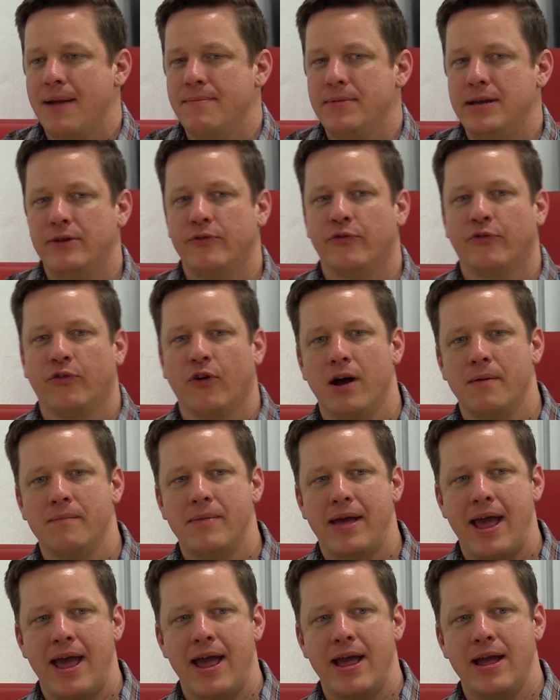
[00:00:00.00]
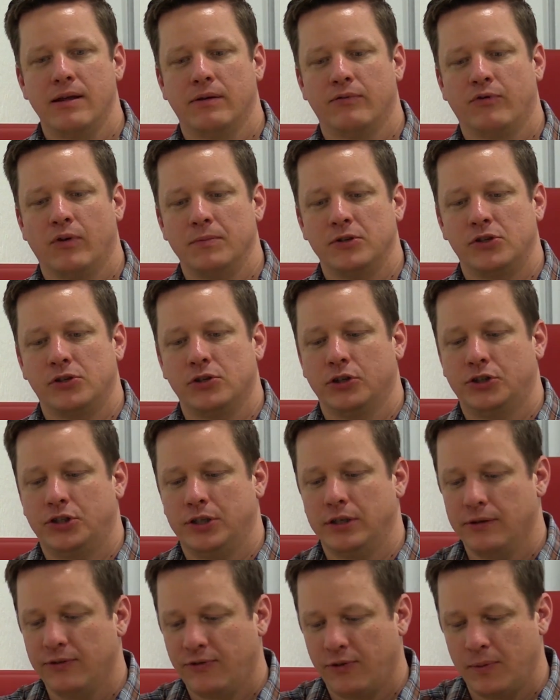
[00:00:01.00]
I mean from a
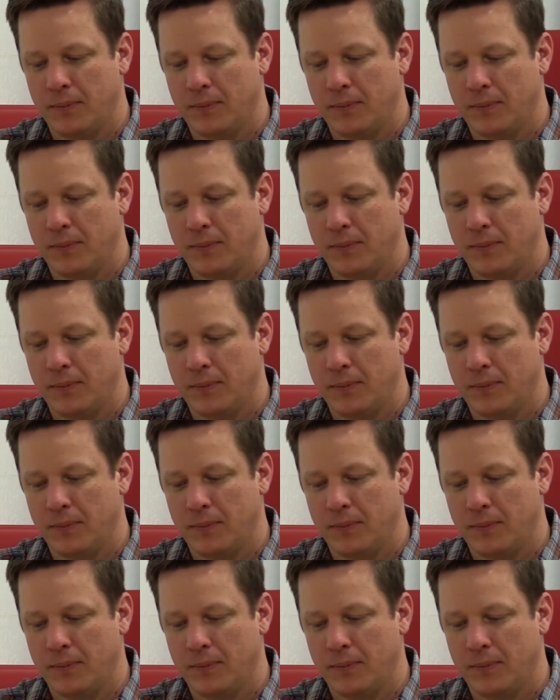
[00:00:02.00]
search